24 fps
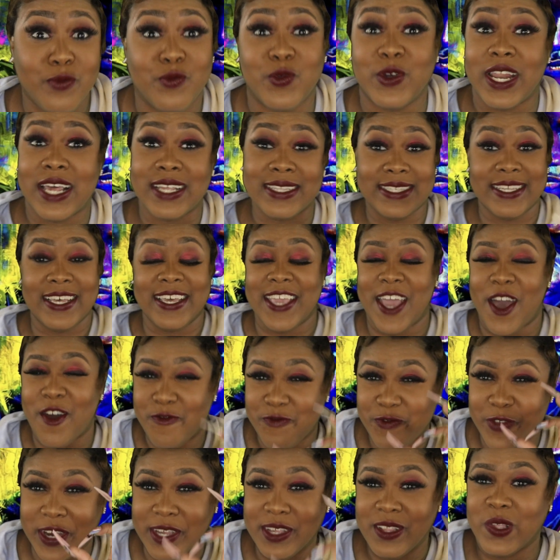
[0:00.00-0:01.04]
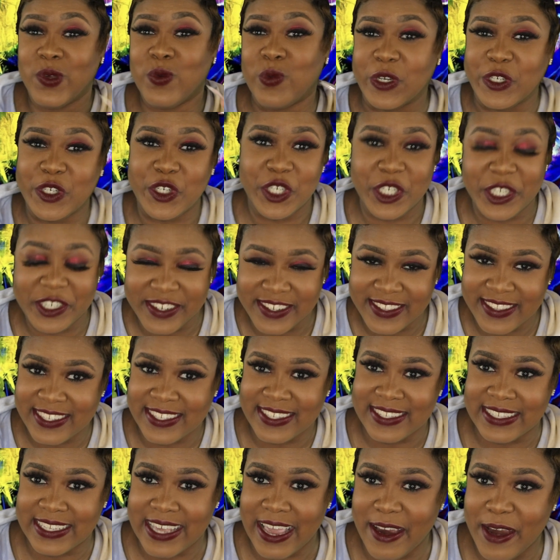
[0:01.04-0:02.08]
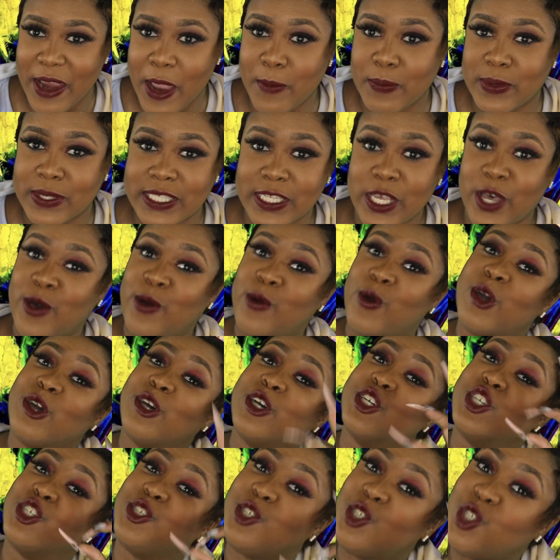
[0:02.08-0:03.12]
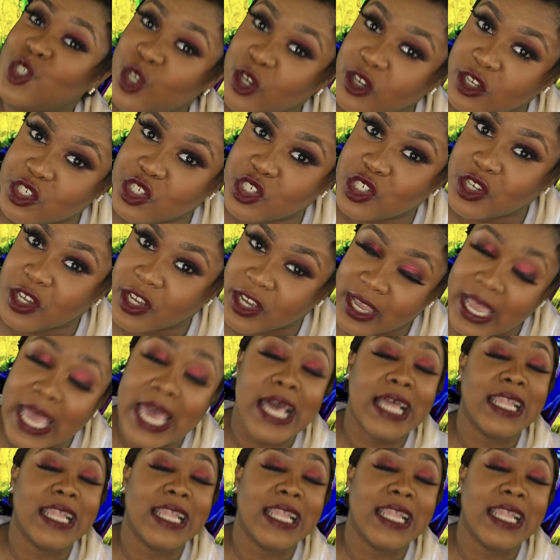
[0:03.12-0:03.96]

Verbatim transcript: When I tell y'all Franklin was shook this entire episode, shook, shook.